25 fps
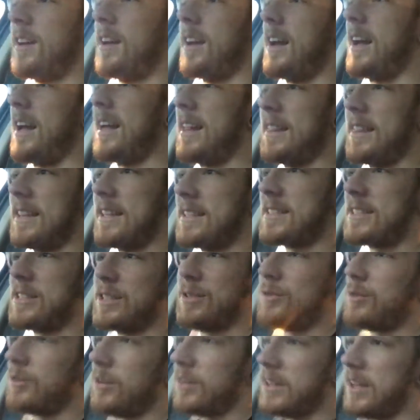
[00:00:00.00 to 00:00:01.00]
and this
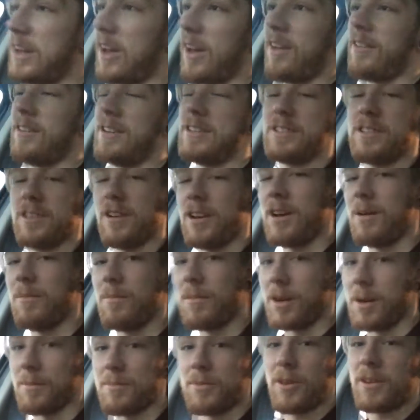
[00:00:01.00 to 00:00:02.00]
is really the only time
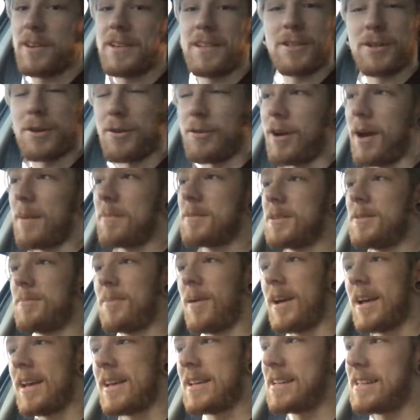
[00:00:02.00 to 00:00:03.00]
where I'm not interrupted
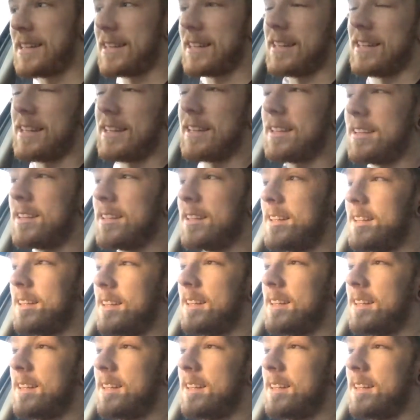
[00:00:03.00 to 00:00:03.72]
by anything